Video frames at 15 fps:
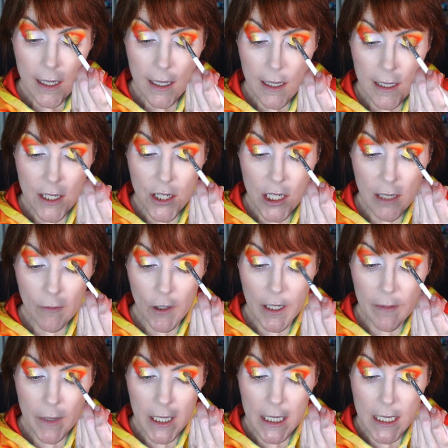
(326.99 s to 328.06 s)
It's shimmery,
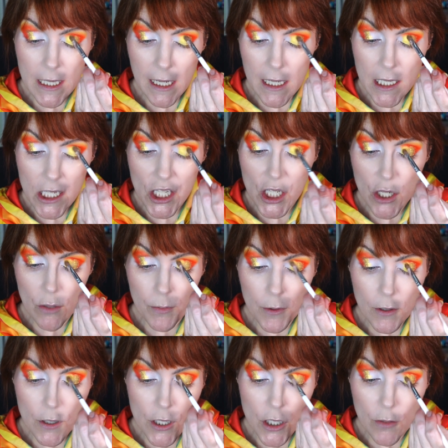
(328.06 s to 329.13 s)
but it's not super,
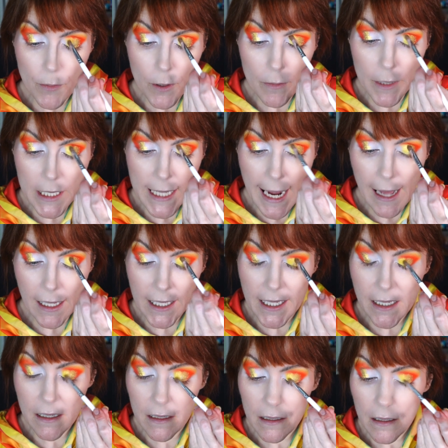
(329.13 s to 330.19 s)
super
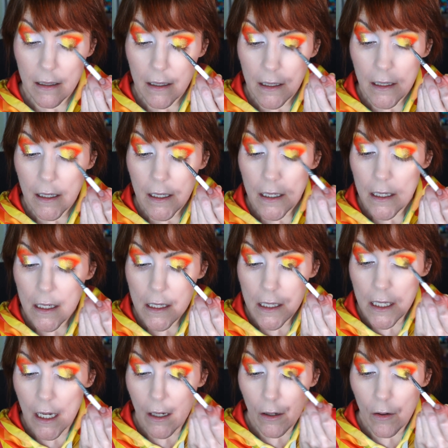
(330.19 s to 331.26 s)
metallic.
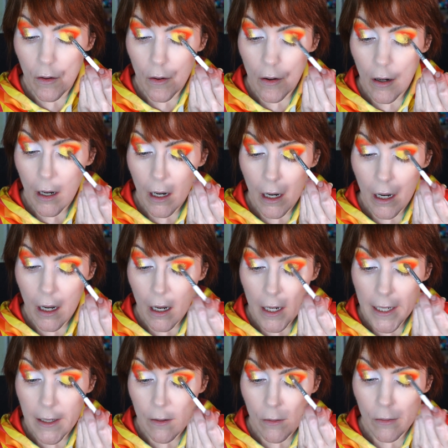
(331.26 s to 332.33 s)
So
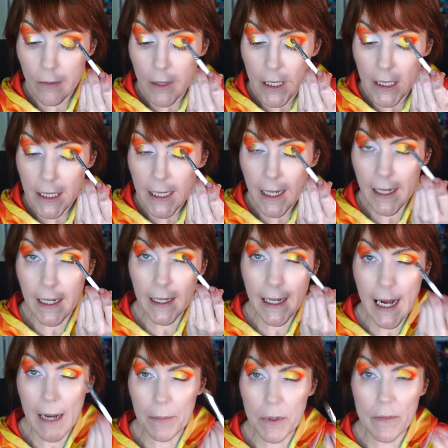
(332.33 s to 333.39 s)
it really kind of
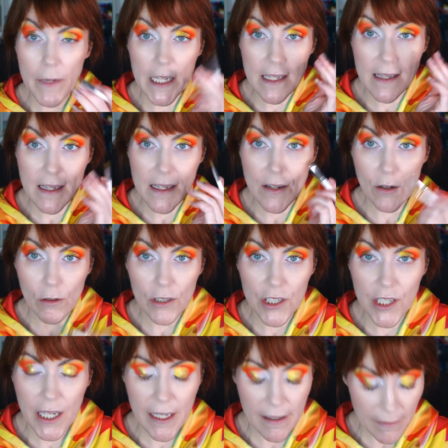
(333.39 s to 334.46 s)
complements this gold
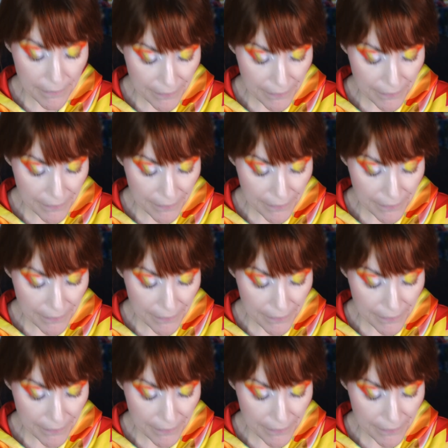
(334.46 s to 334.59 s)
shade